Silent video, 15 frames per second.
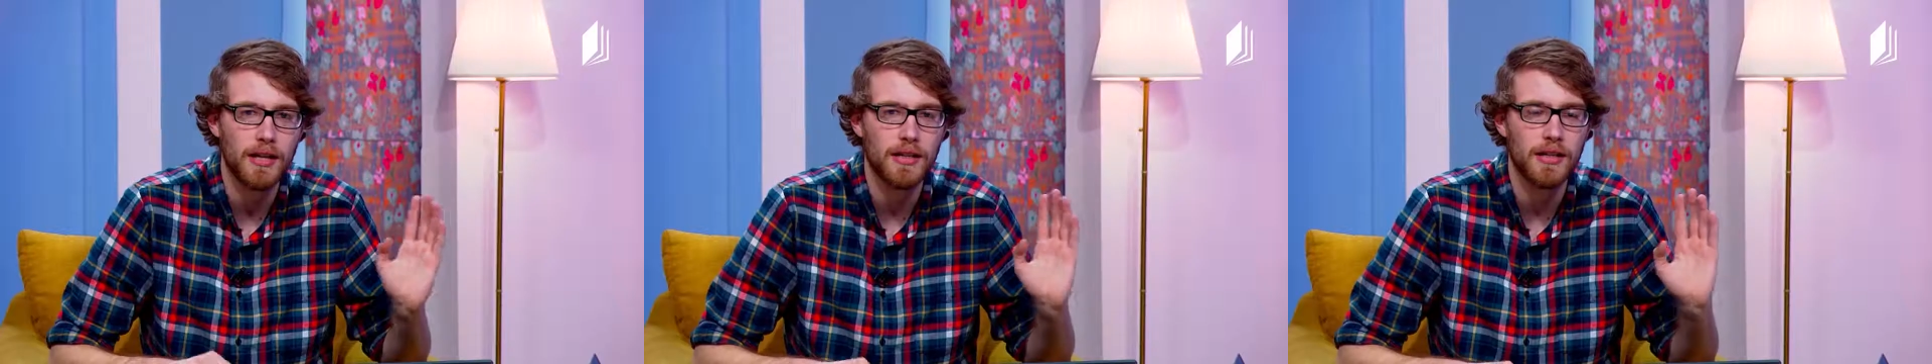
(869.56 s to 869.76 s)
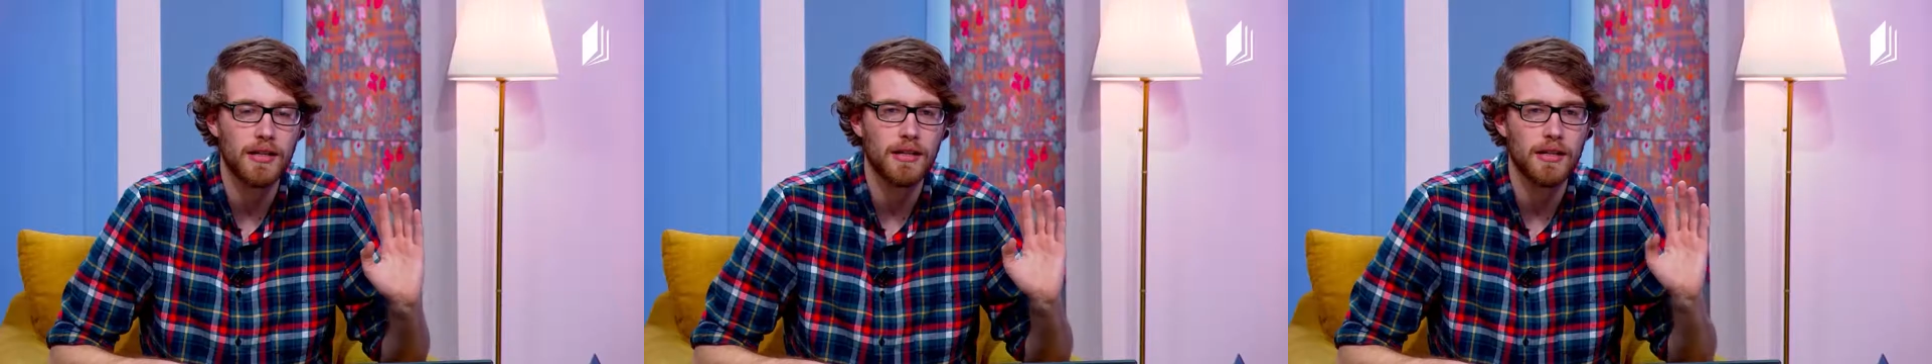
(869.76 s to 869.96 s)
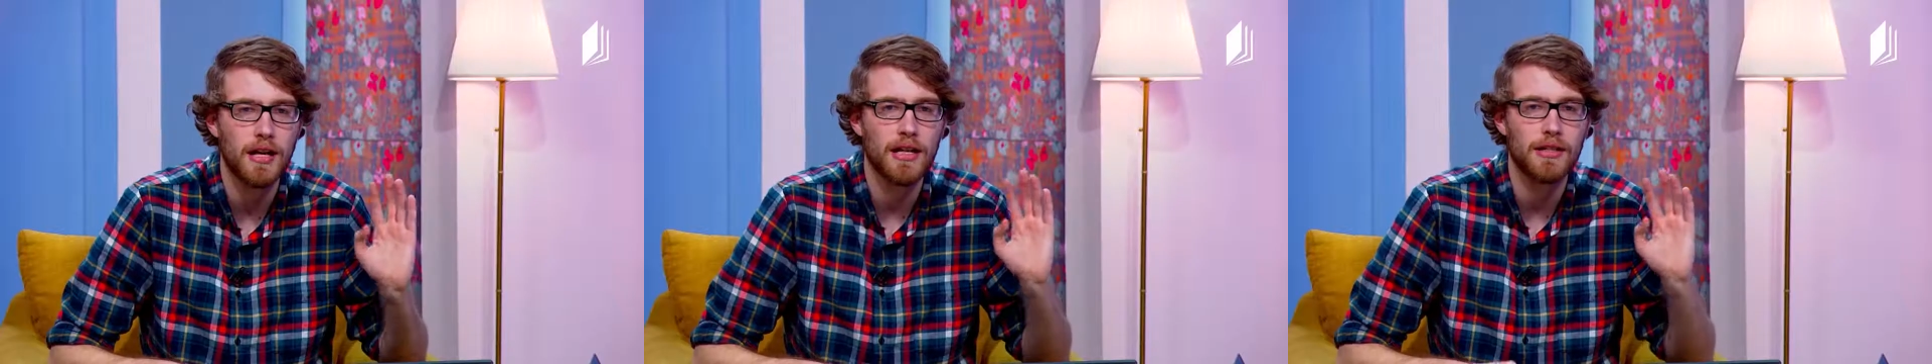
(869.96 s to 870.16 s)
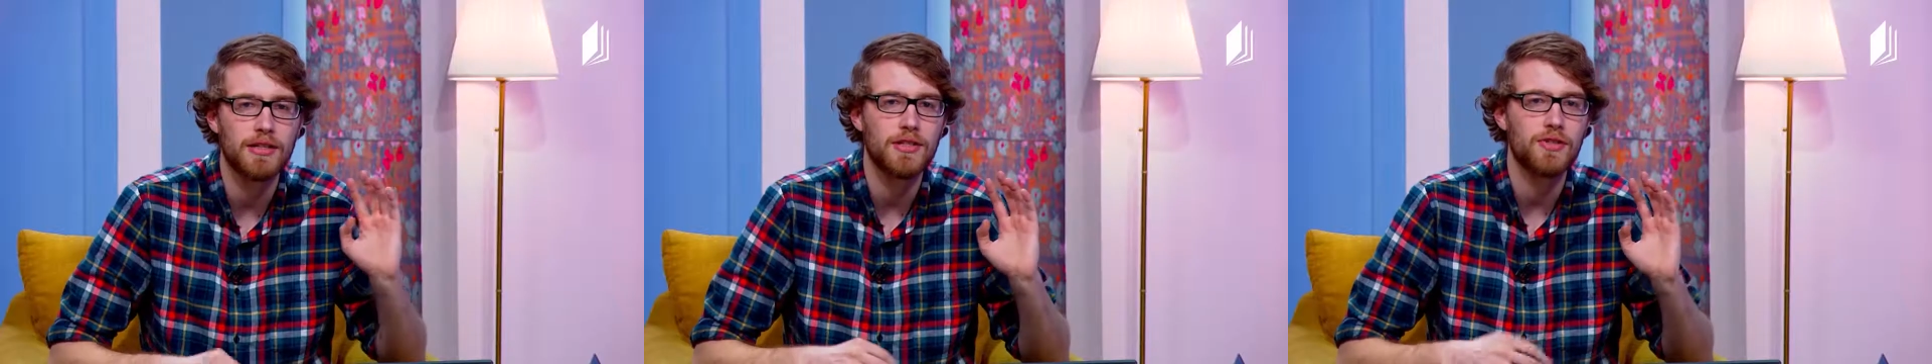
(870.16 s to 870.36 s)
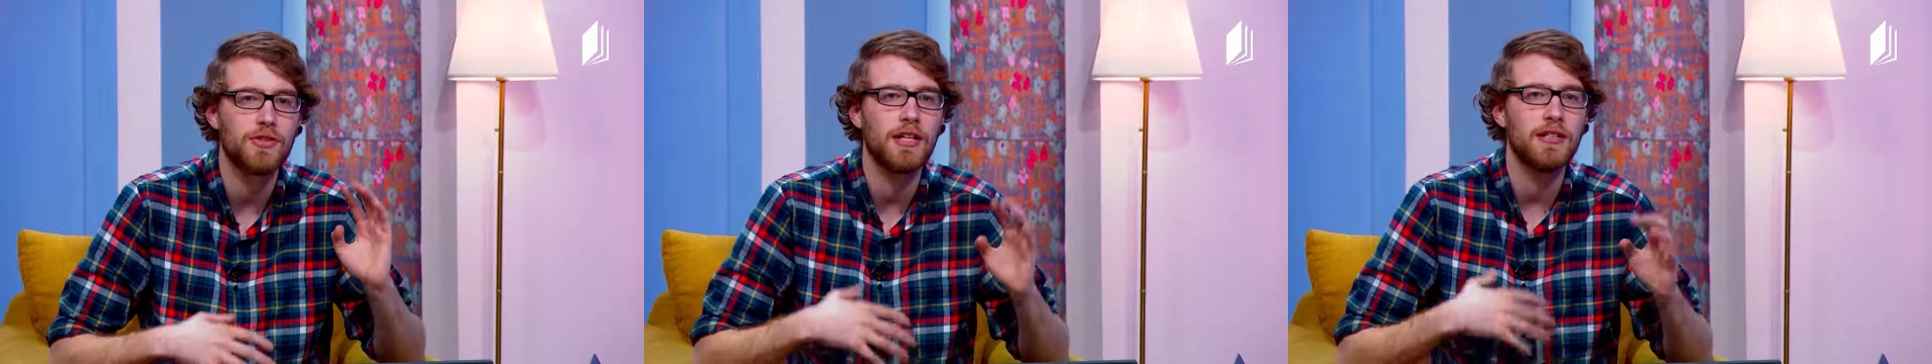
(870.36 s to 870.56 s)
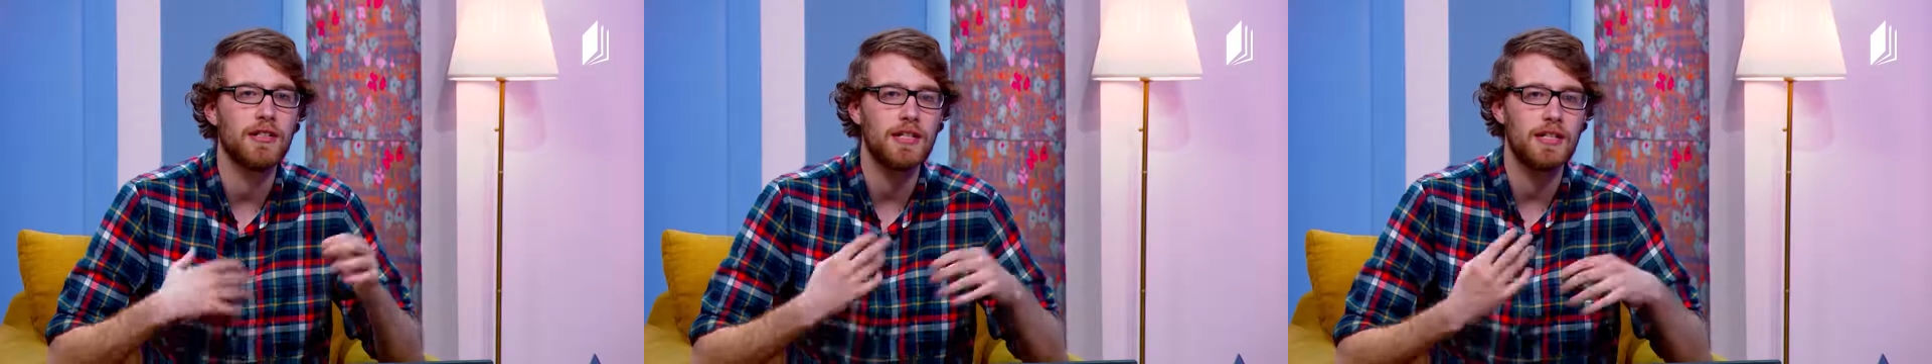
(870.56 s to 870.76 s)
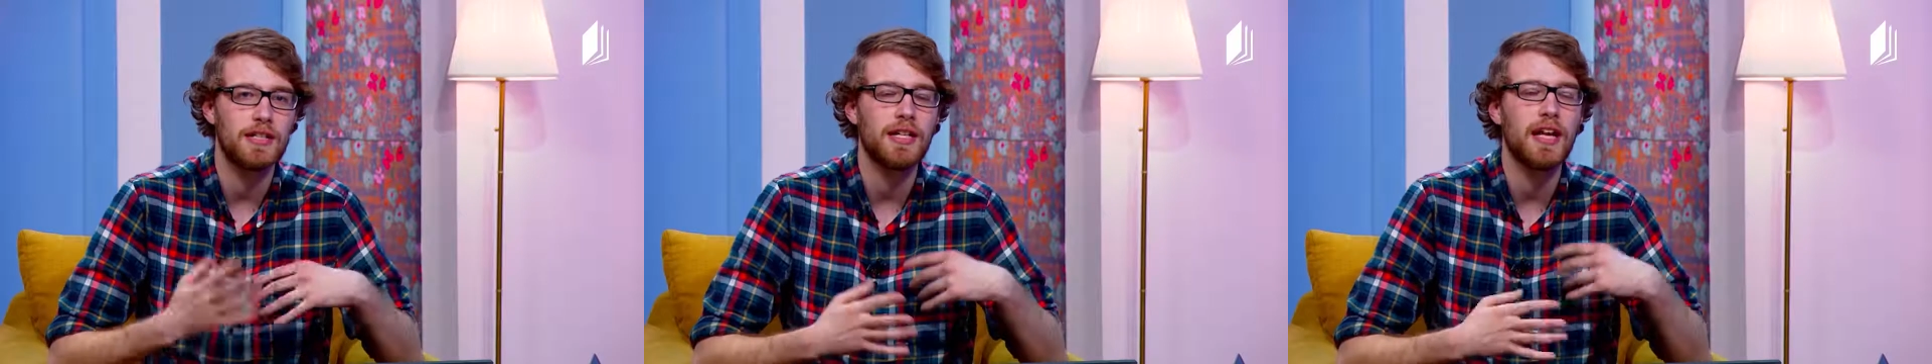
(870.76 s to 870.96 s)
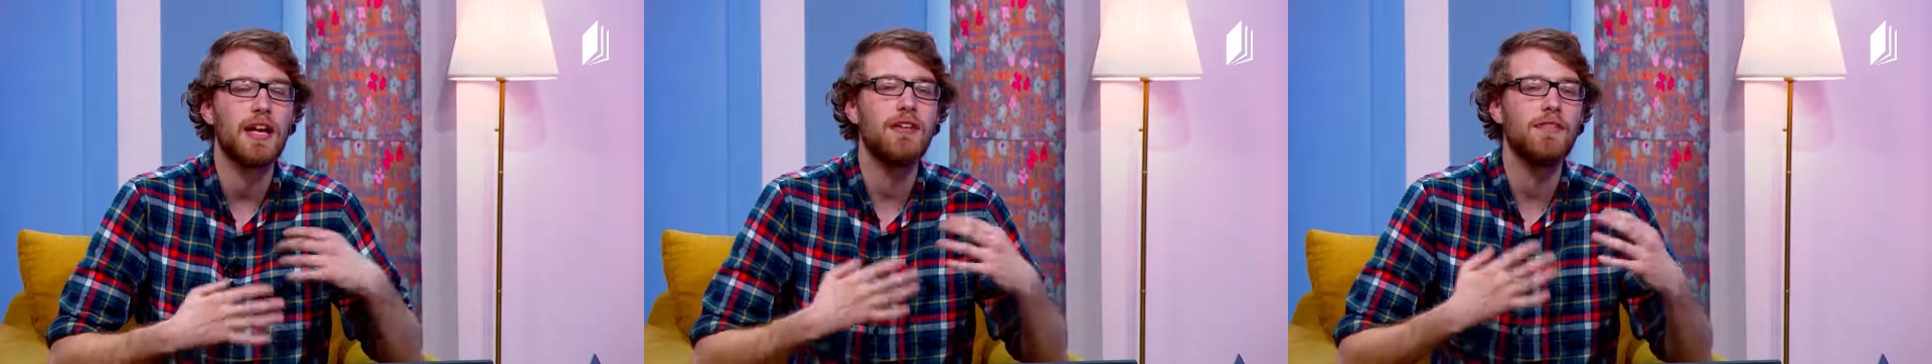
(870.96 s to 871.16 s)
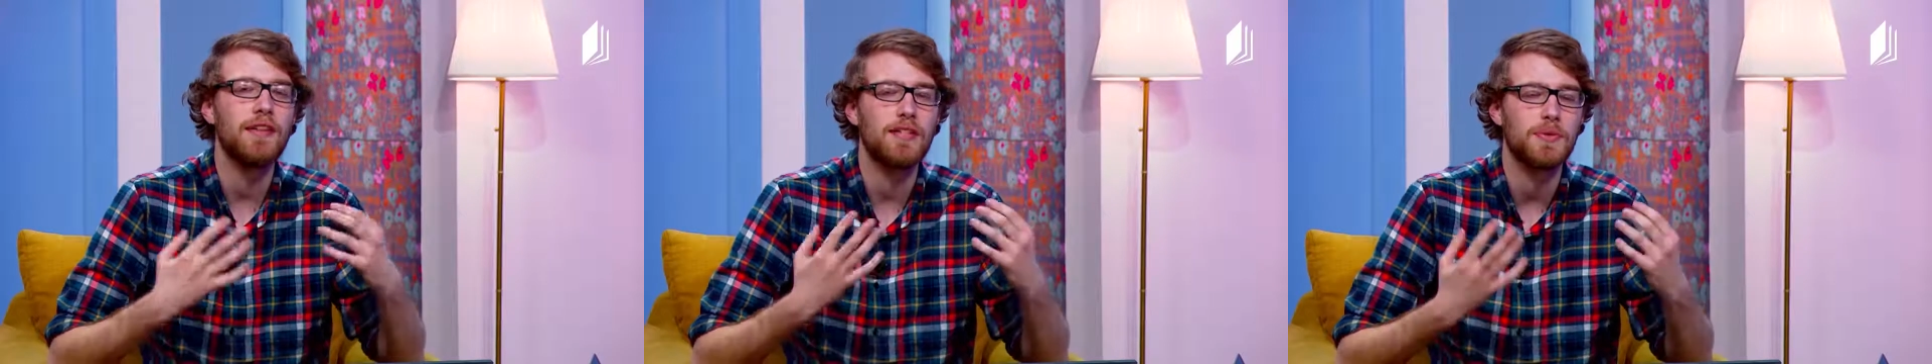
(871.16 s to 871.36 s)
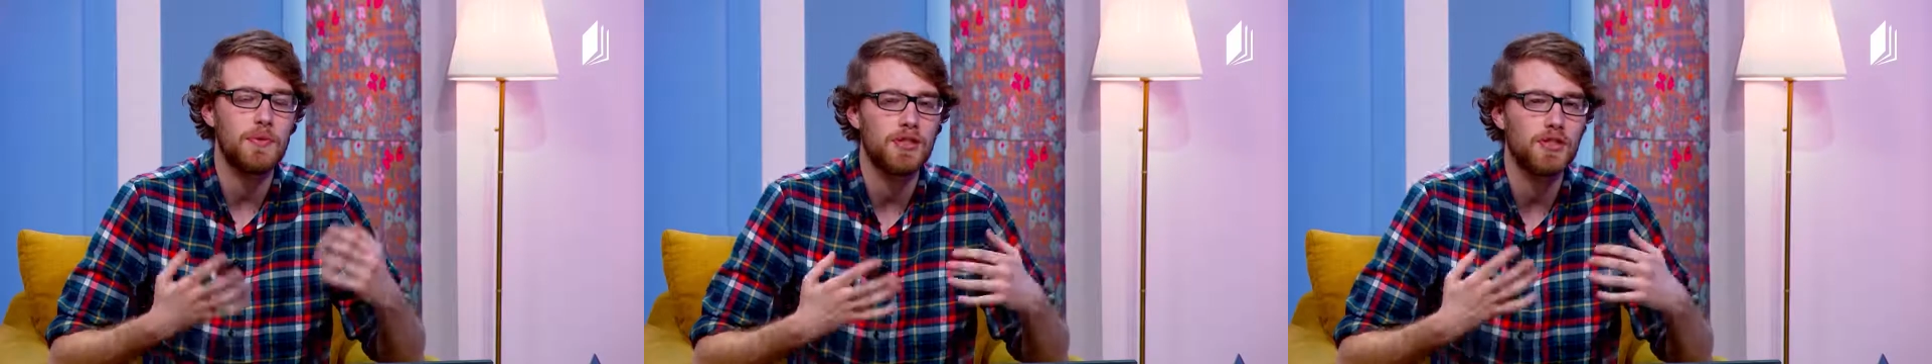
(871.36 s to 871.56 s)
and not trying to save
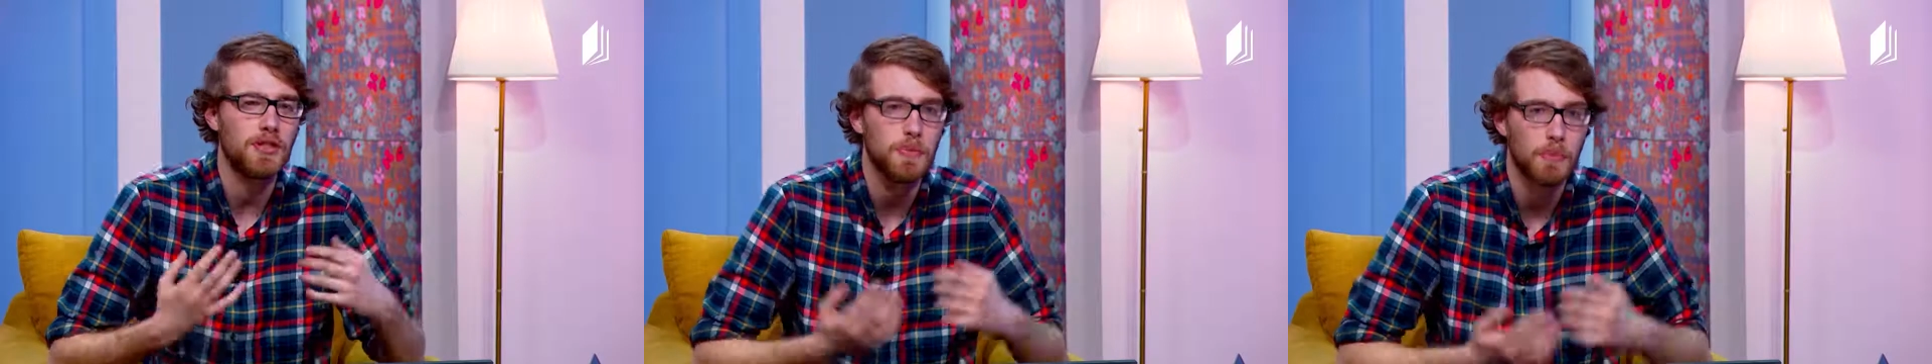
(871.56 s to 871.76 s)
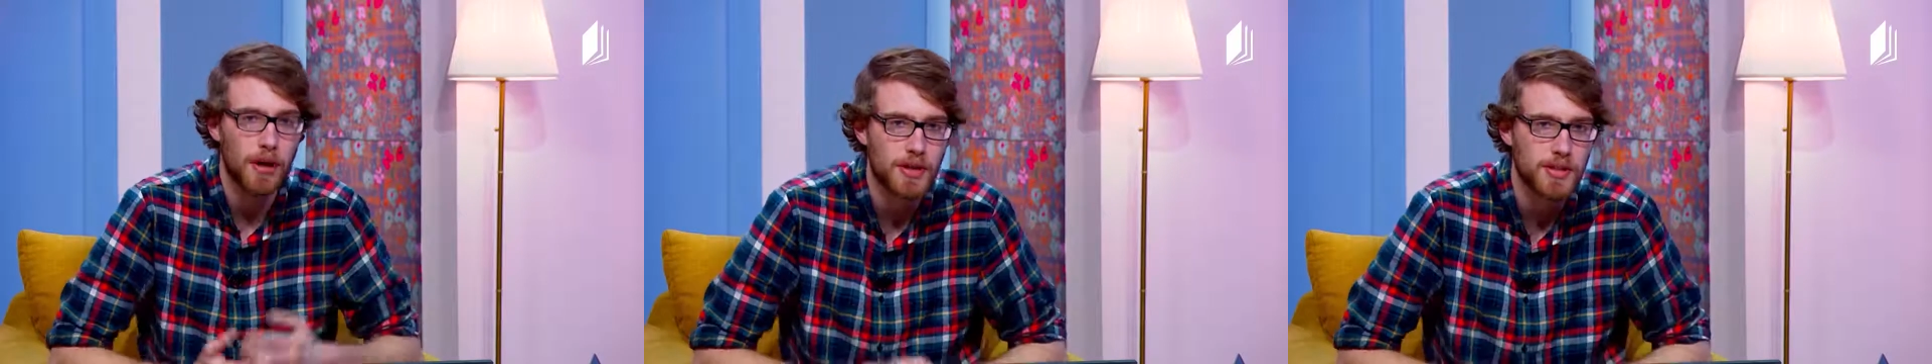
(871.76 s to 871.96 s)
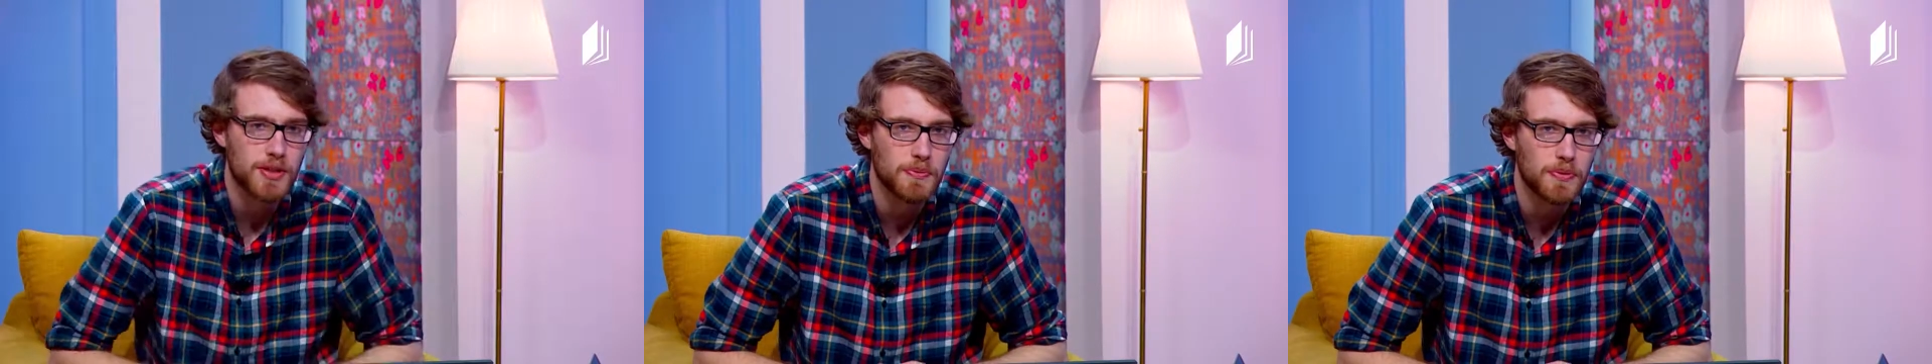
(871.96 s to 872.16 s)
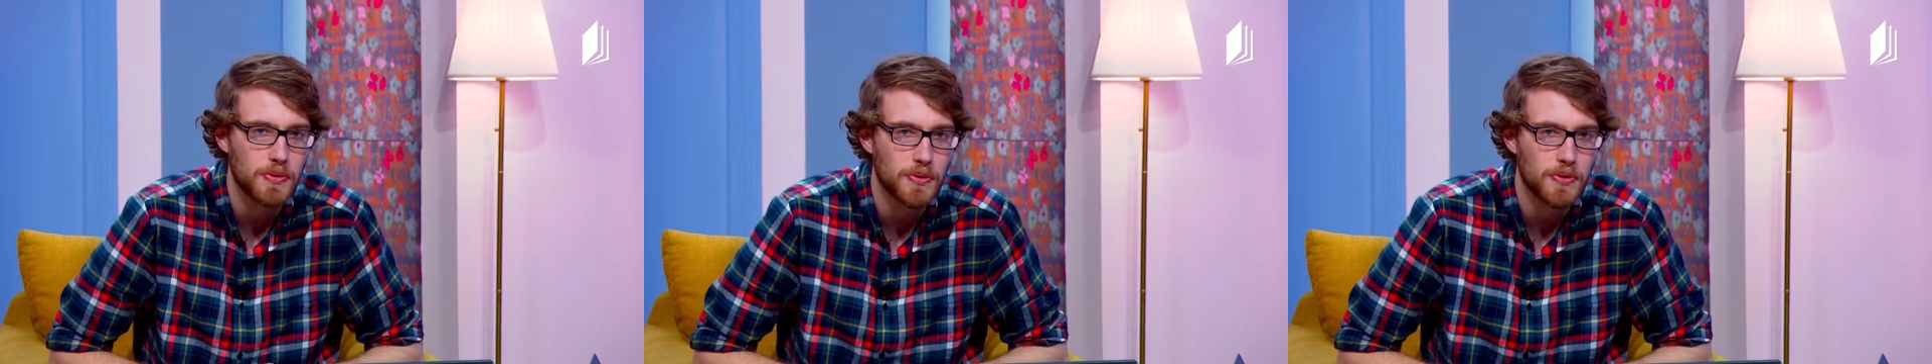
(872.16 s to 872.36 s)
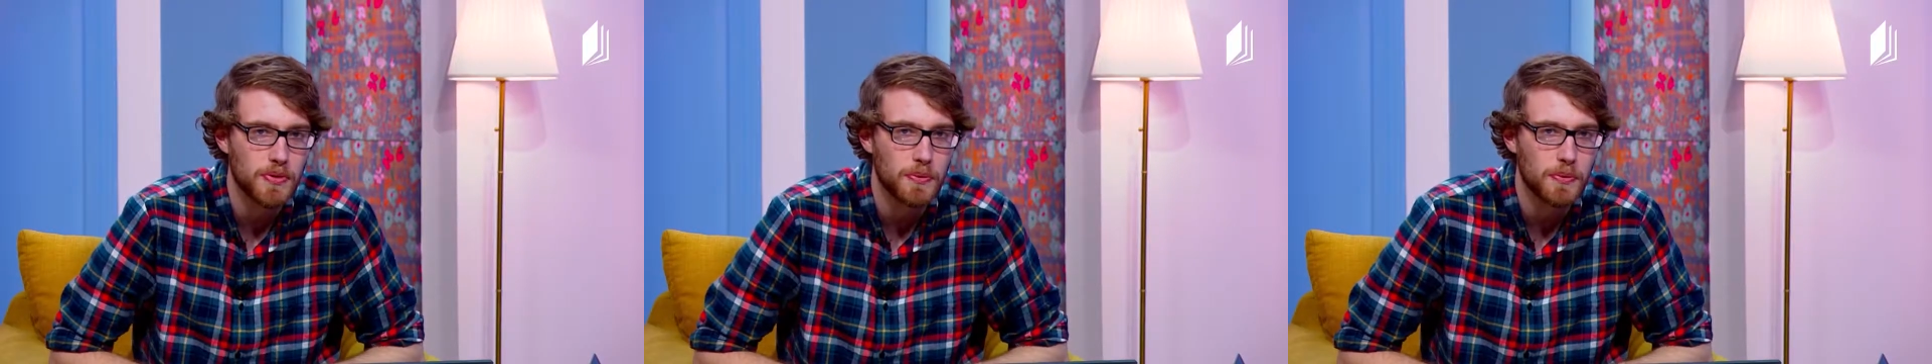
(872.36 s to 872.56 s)
as much as possible,